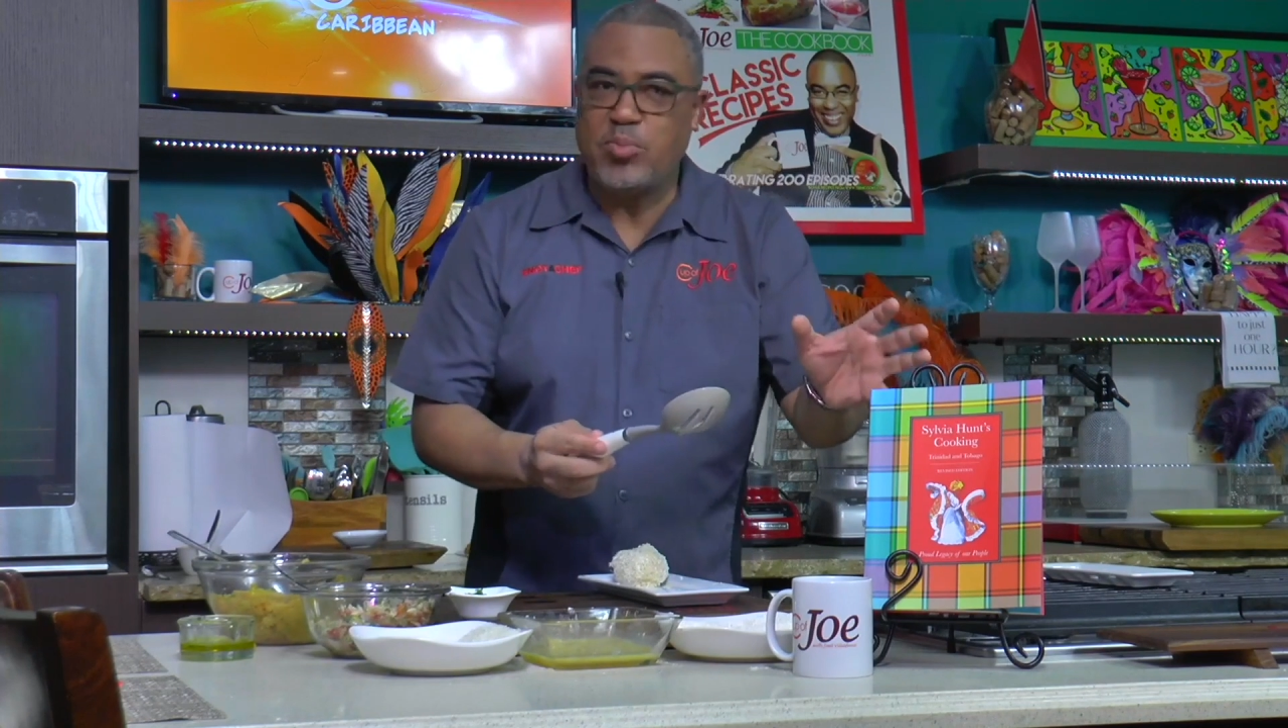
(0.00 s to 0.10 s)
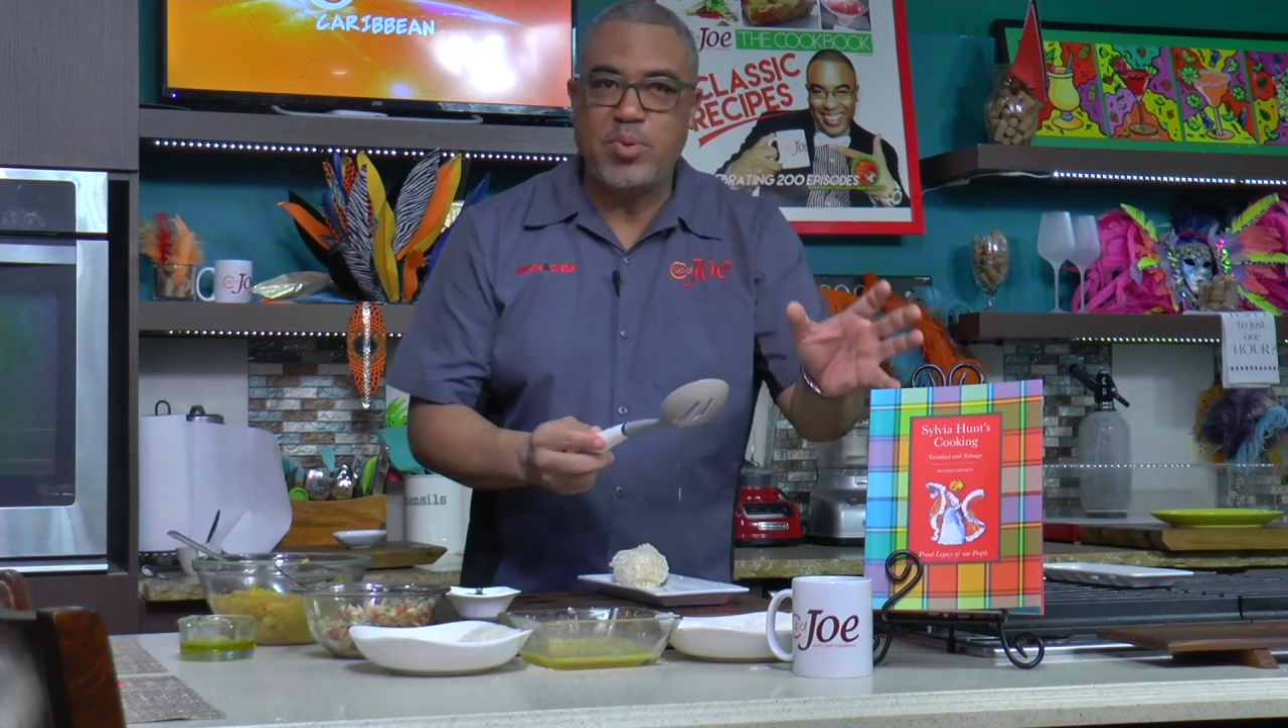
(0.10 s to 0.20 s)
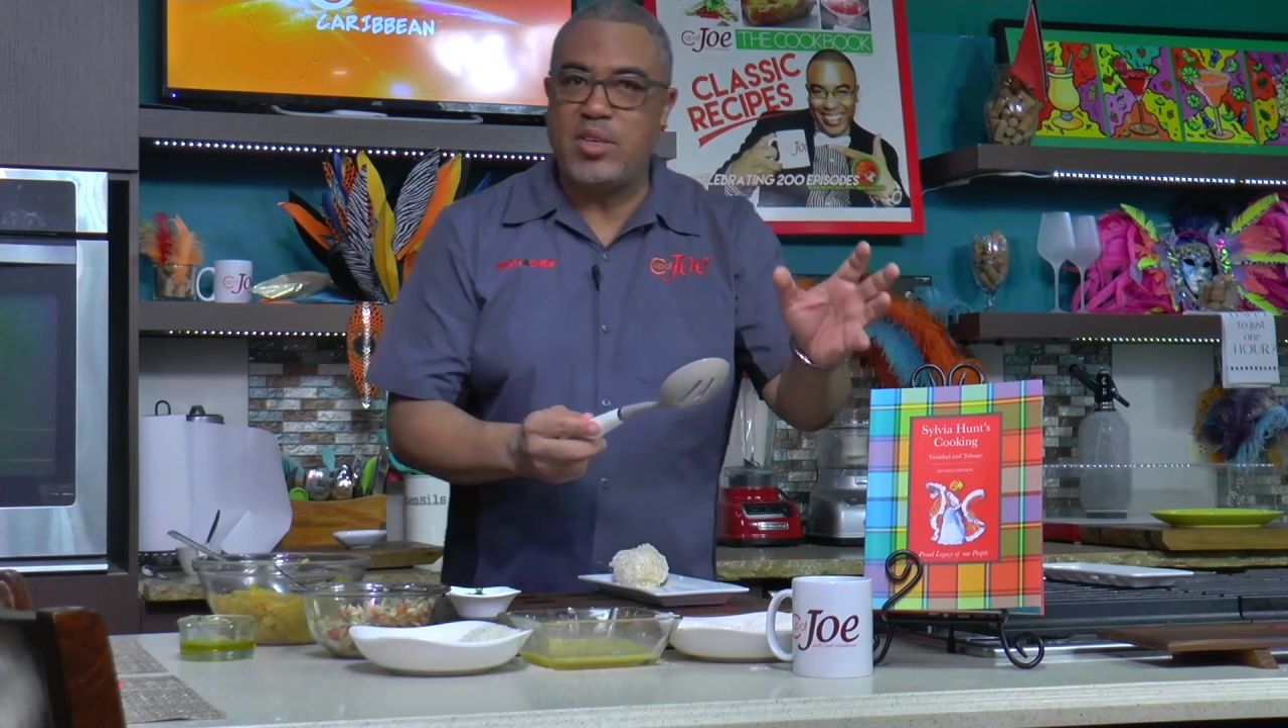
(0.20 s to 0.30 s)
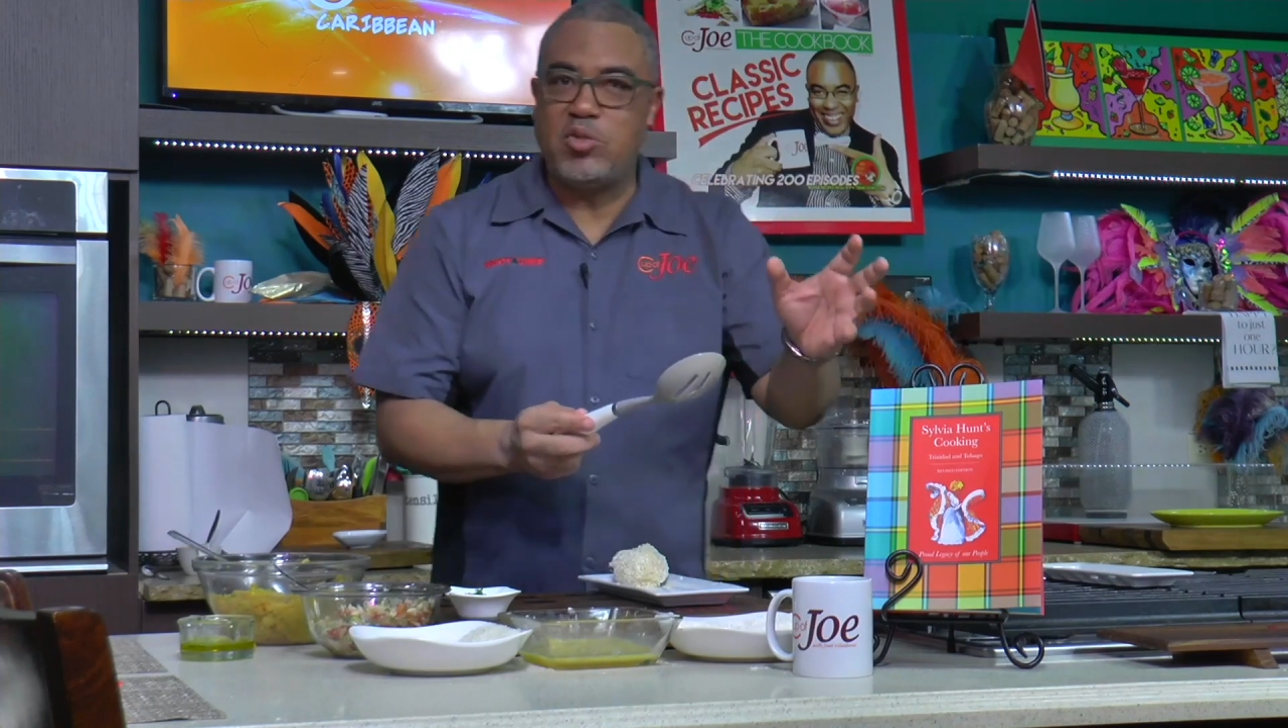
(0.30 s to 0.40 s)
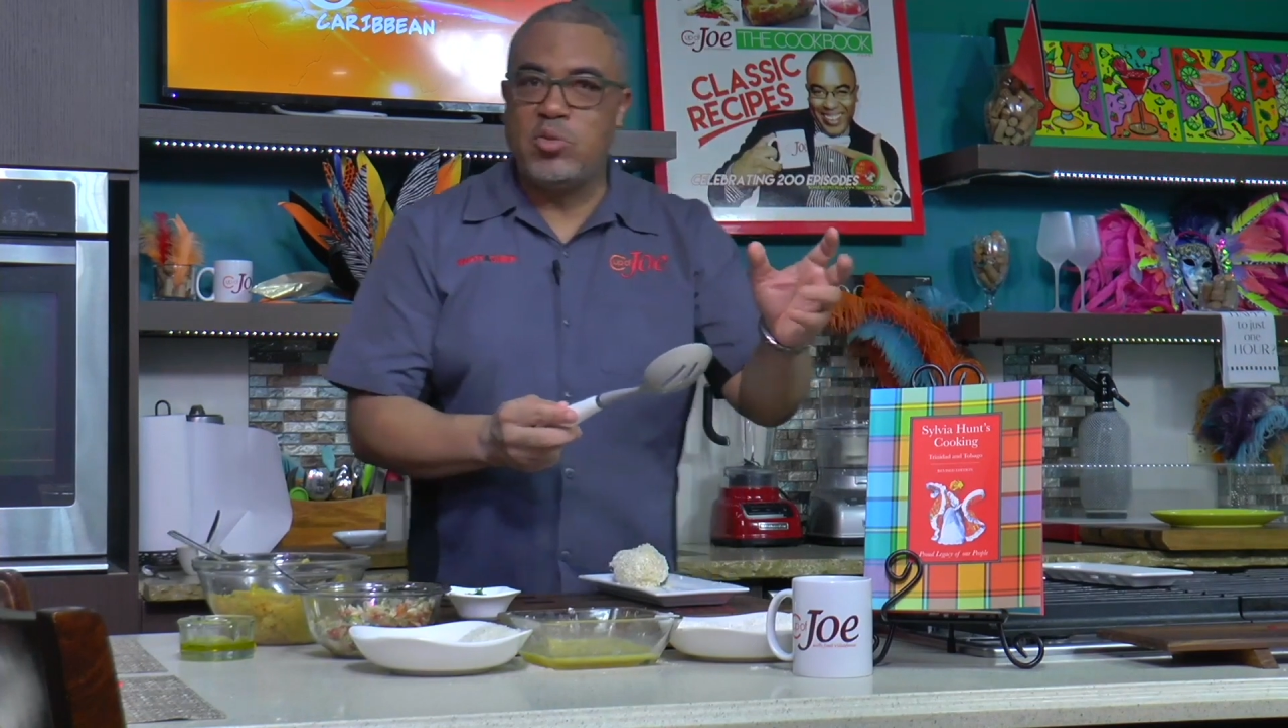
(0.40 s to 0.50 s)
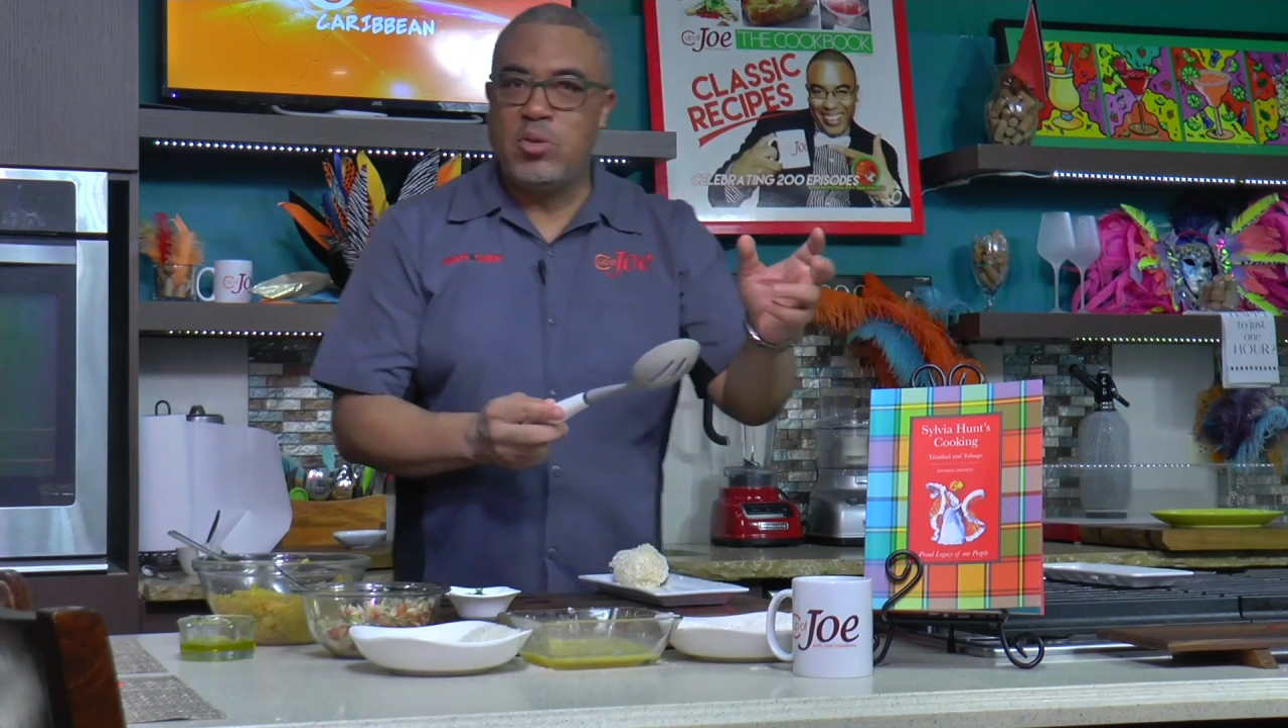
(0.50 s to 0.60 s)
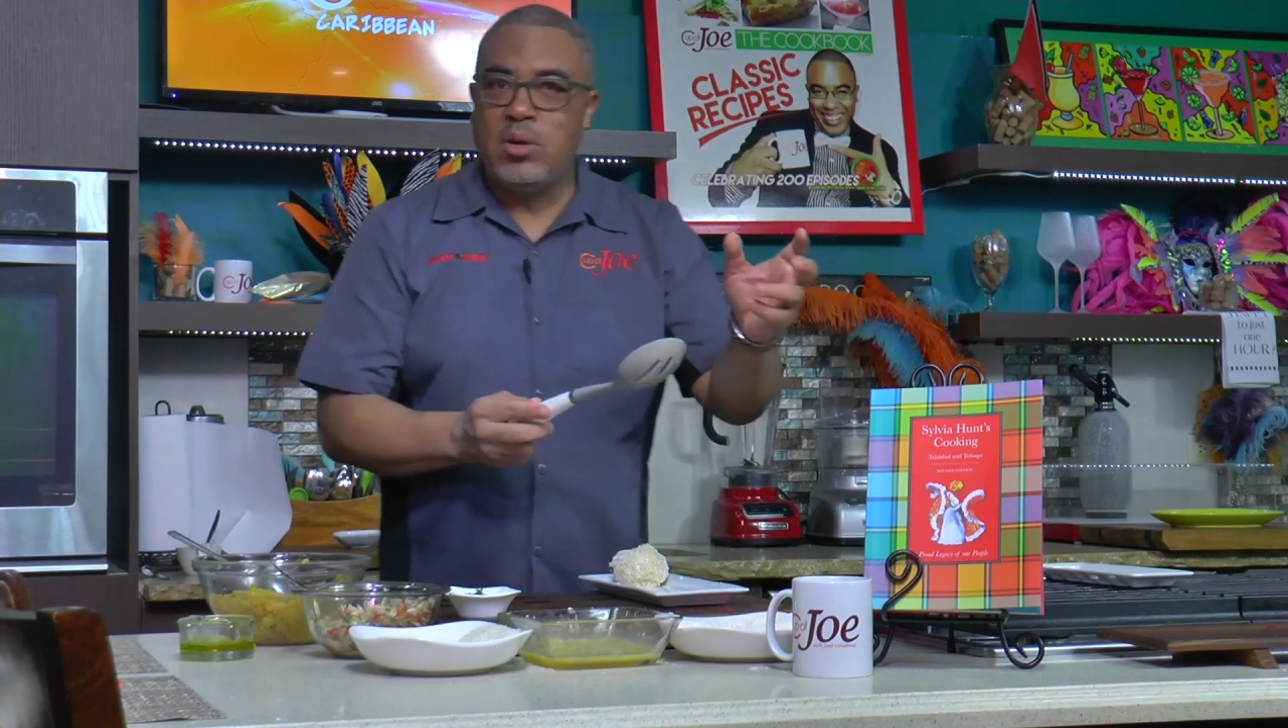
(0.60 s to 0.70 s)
potato.